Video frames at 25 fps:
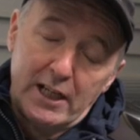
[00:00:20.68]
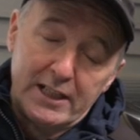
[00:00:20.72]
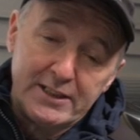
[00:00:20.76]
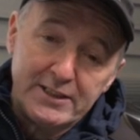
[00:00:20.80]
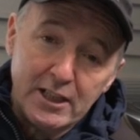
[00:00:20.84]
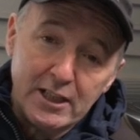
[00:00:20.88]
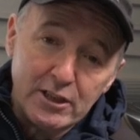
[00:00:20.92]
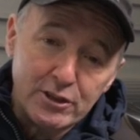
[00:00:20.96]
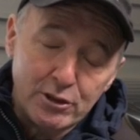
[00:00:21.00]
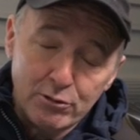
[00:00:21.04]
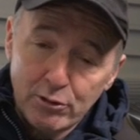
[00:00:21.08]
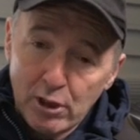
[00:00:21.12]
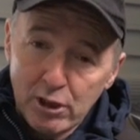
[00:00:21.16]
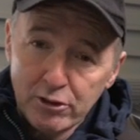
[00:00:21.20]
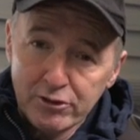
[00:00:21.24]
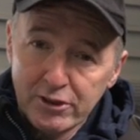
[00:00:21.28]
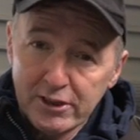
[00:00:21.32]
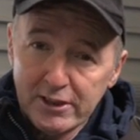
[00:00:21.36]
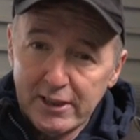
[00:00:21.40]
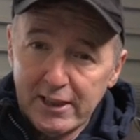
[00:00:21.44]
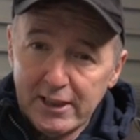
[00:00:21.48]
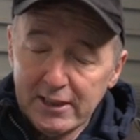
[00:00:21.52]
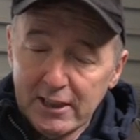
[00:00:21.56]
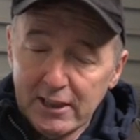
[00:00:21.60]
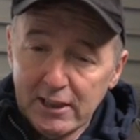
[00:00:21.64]
down the road
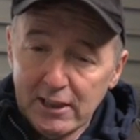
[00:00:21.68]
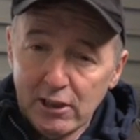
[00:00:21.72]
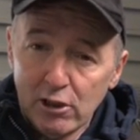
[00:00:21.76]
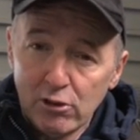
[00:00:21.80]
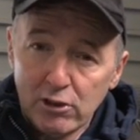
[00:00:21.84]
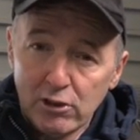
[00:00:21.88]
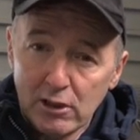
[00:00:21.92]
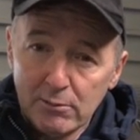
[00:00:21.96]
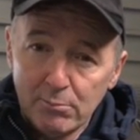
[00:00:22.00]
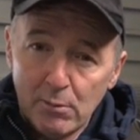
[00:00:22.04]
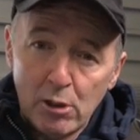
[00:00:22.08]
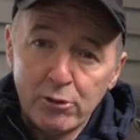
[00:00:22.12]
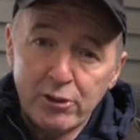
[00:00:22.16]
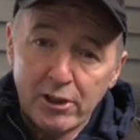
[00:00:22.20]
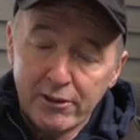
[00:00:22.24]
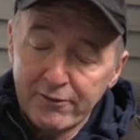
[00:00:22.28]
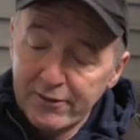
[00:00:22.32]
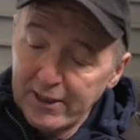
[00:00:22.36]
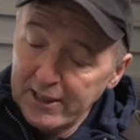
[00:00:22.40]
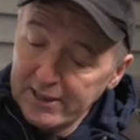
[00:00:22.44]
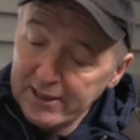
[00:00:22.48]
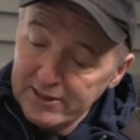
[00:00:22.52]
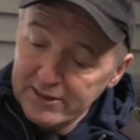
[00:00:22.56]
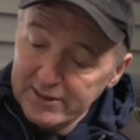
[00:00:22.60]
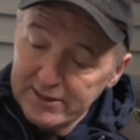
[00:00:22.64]
in a local motor
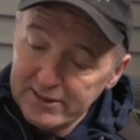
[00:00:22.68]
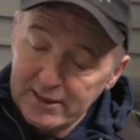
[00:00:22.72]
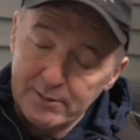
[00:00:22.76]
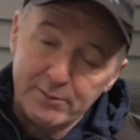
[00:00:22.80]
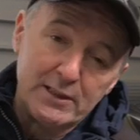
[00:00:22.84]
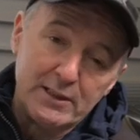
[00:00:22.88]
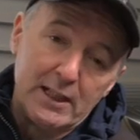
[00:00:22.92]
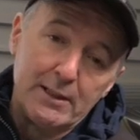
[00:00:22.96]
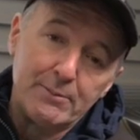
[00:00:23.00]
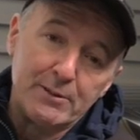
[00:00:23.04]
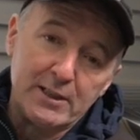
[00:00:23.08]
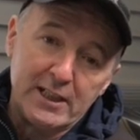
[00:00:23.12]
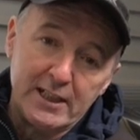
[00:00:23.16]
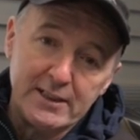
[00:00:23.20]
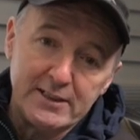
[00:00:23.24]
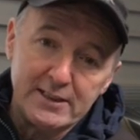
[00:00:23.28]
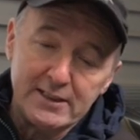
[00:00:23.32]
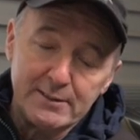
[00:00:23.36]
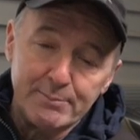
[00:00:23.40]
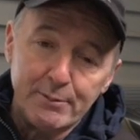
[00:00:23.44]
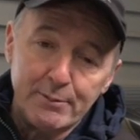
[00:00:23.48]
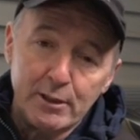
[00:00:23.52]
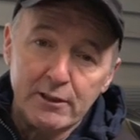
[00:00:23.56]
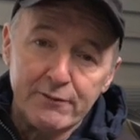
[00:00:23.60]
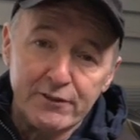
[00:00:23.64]
factors, I was able to get
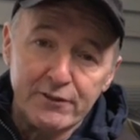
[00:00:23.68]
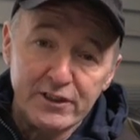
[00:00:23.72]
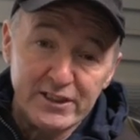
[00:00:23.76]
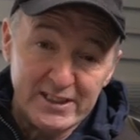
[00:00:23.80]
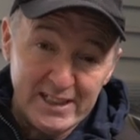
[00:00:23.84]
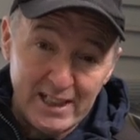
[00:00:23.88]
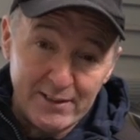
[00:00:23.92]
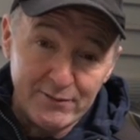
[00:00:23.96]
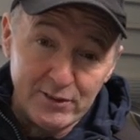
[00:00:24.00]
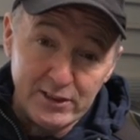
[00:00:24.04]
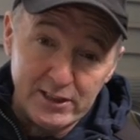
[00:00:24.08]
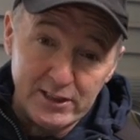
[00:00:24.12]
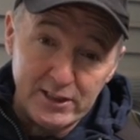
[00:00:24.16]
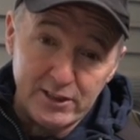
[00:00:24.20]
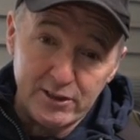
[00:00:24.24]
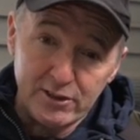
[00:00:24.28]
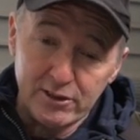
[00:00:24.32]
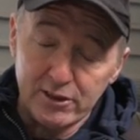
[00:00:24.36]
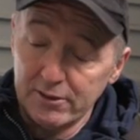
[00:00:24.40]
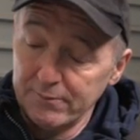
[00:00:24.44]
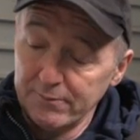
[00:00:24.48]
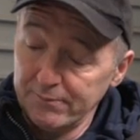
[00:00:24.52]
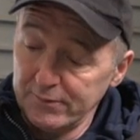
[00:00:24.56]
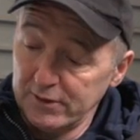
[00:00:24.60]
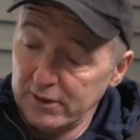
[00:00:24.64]
this mirror for
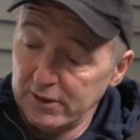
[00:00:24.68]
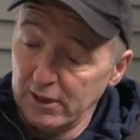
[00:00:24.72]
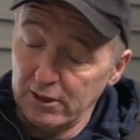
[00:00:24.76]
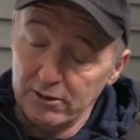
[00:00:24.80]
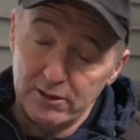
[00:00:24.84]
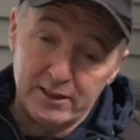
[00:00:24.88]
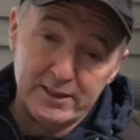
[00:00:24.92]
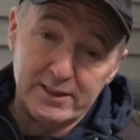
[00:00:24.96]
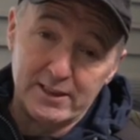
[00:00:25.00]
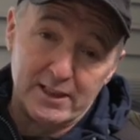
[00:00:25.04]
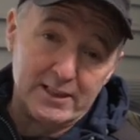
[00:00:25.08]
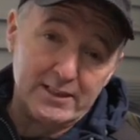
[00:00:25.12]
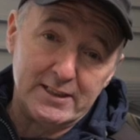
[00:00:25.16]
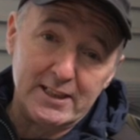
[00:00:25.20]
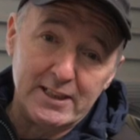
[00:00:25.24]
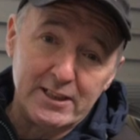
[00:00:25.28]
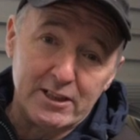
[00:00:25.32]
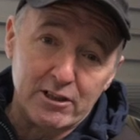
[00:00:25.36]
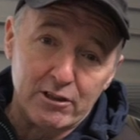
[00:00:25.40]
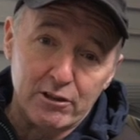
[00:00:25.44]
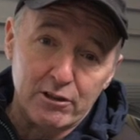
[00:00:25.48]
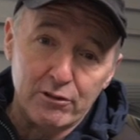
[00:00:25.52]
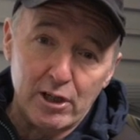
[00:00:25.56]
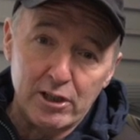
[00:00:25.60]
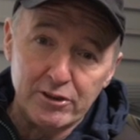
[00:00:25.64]
€70. So I think
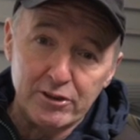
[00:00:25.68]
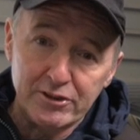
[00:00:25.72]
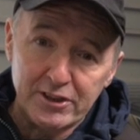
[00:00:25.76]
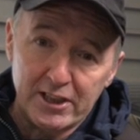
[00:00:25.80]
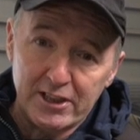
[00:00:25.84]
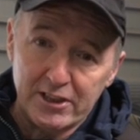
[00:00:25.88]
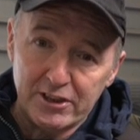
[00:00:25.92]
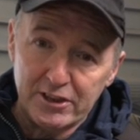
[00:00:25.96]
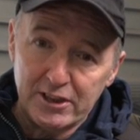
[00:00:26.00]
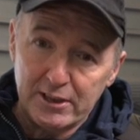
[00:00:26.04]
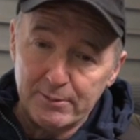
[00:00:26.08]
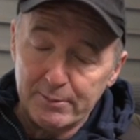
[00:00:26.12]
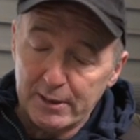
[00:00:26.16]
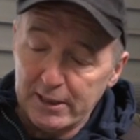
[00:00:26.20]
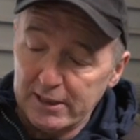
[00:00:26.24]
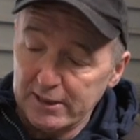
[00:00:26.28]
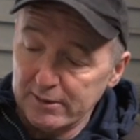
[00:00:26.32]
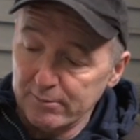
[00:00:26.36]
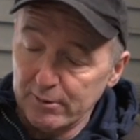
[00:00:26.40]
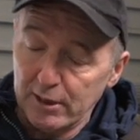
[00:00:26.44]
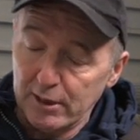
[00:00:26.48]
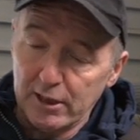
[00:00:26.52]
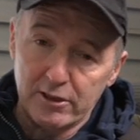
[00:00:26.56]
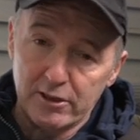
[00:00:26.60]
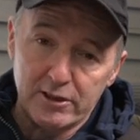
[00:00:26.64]
they're around that on eBay as
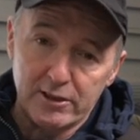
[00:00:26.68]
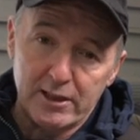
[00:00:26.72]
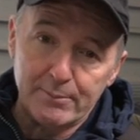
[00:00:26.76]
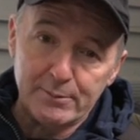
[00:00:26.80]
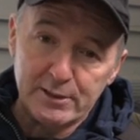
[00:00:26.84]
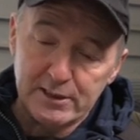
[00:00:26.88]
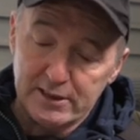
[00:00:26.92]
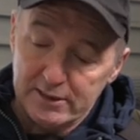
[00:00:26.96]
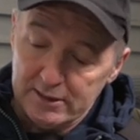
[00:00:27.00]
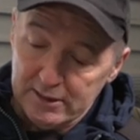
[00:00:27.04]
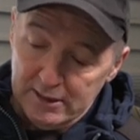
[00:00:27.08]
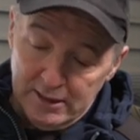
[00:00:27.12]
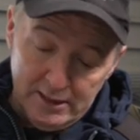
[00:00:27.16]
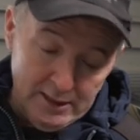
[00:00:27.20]
well, or Amazon.